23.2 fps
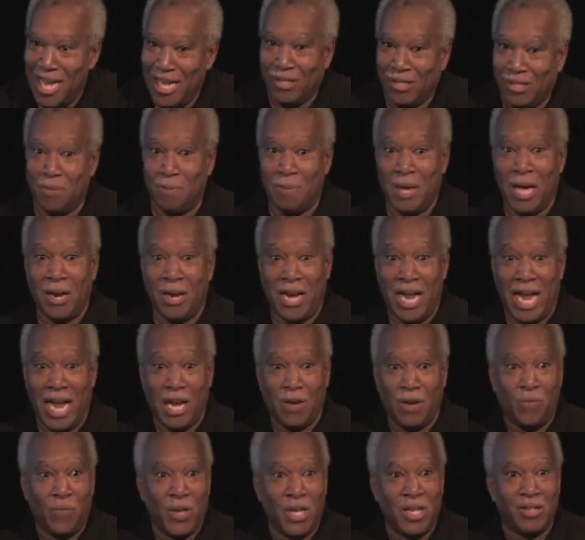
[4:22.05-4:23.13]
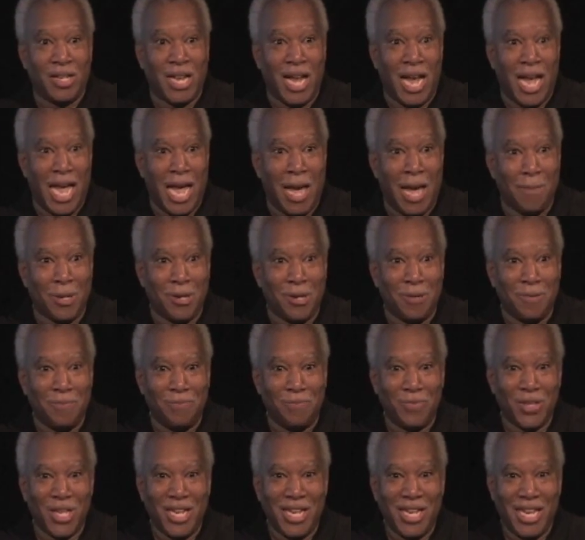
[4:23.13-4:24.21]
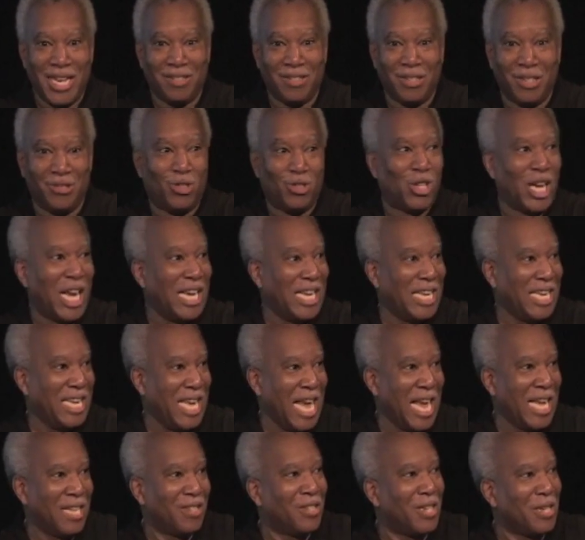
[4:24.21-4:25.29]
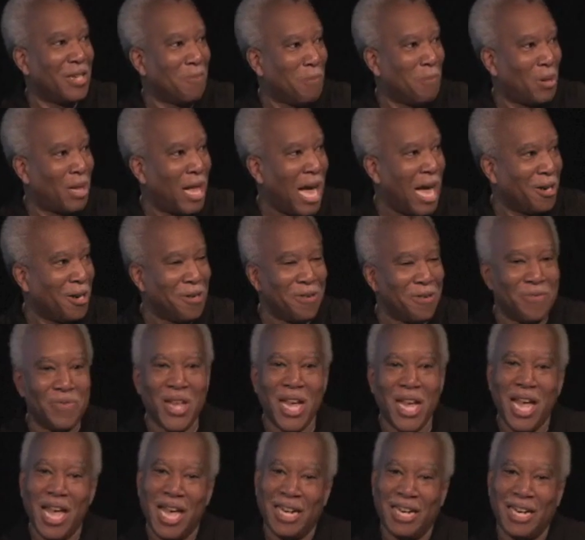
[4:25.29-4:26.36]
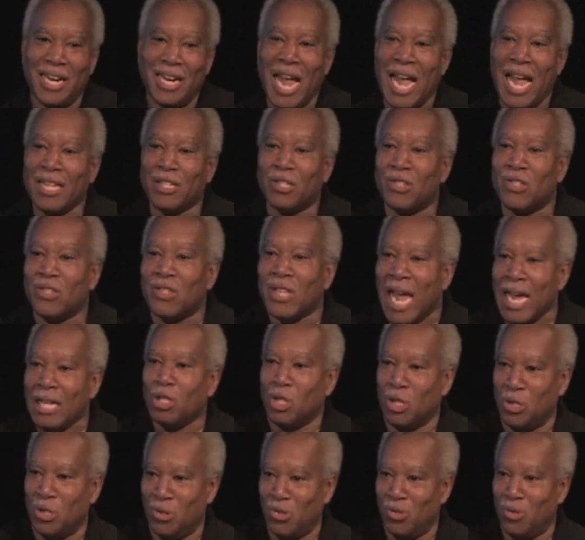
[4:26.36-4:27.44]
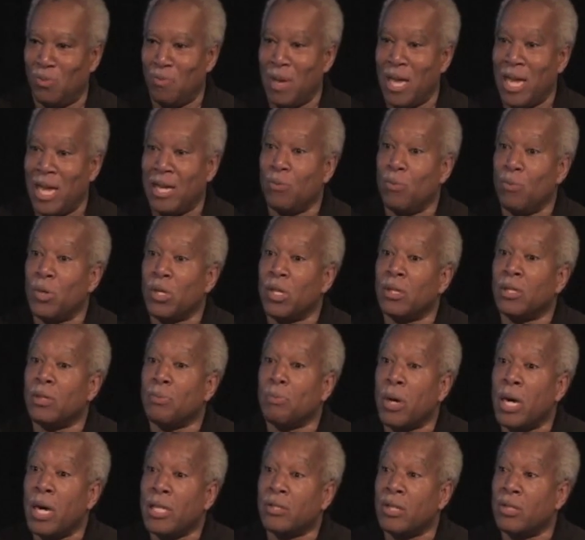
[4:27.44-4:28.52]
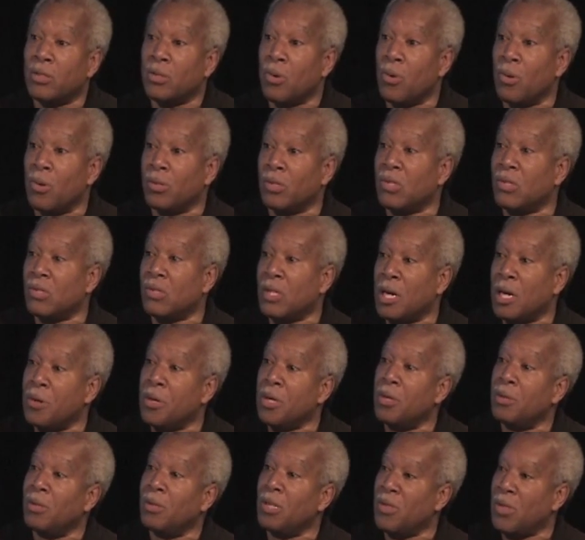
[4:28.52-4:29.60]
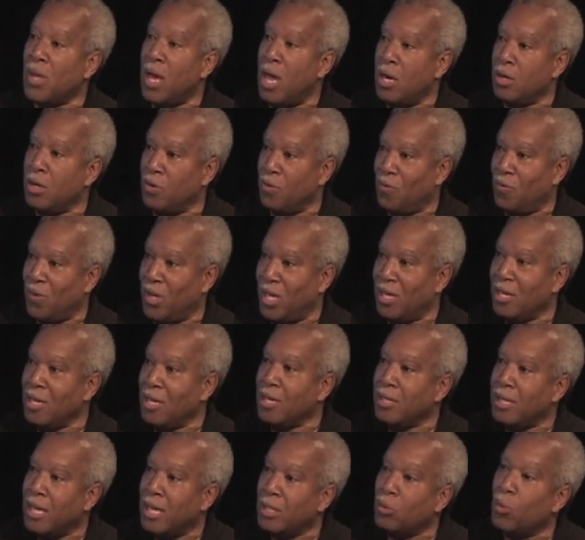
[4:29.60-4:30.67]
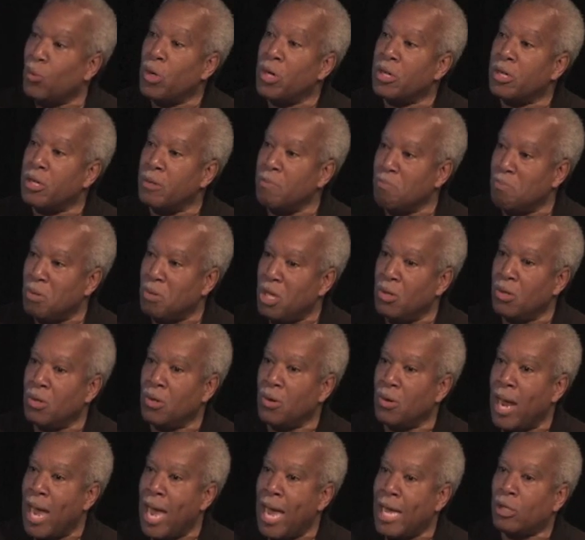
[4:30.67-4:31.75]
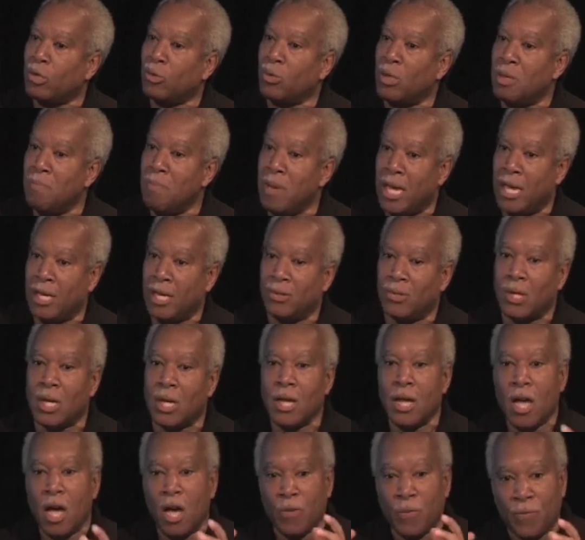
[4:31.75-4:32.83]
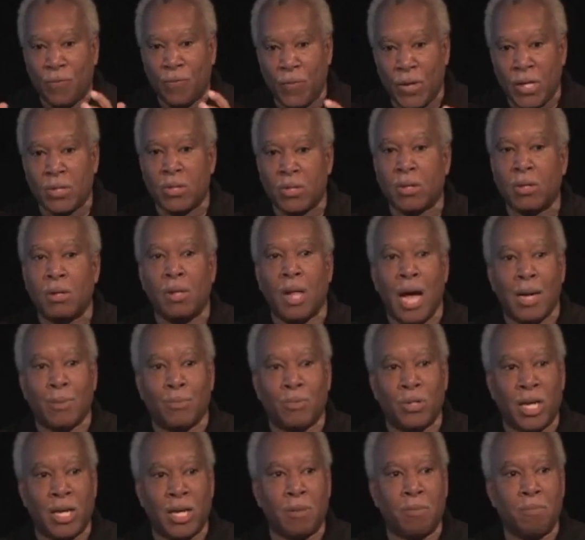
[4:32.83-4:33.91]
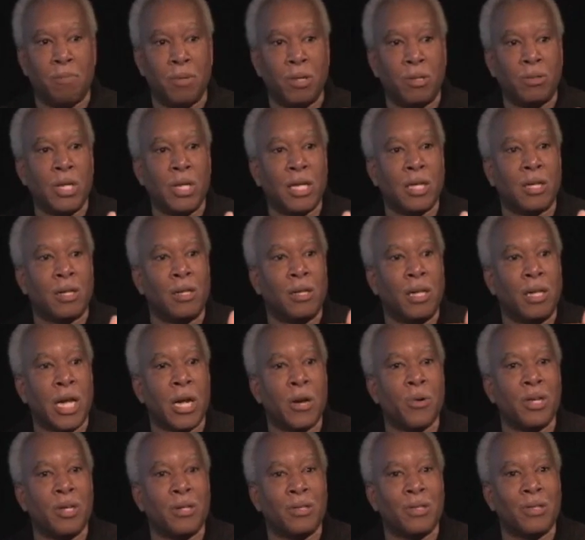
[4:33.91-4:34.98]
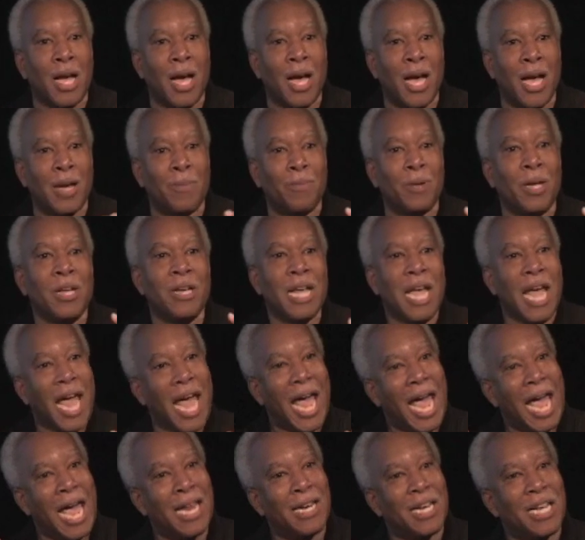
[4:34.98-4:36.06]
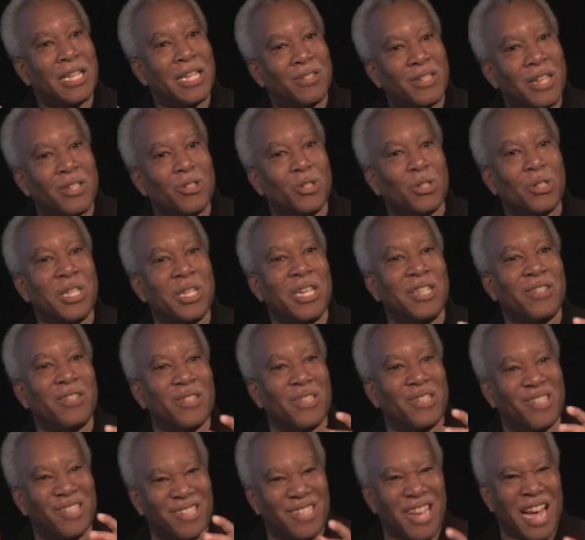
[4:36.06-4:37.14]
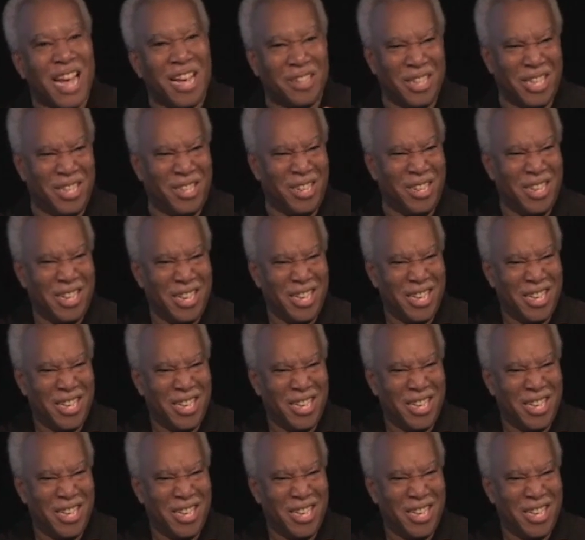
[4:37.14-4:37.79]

It's about eight feet in diameter. It's a gigantic platter, and it has statues made with a process called stereolithography. That's where a computer actually makes a physical object, building it a layer at a time, and essentially it's a solid